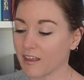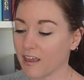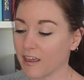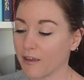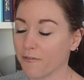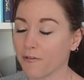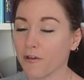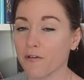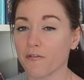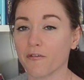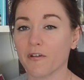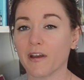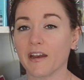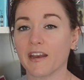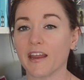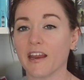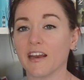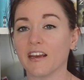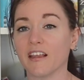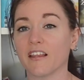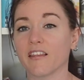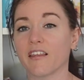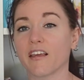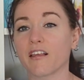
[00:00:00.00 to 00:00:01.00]
If you've read
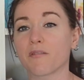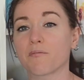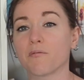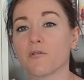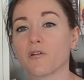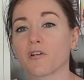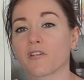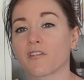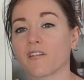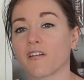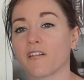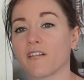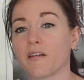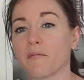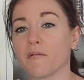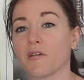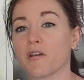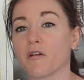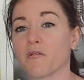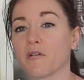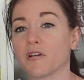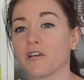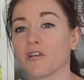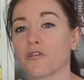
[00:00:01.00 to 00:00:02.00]
any of these books, let me
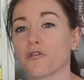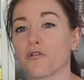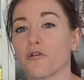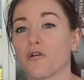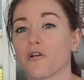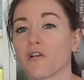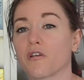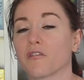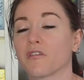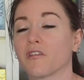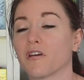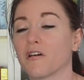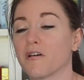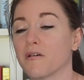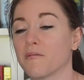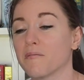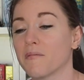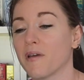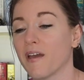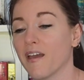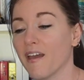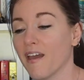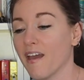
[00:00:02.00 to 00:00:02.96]
know what you thought of them.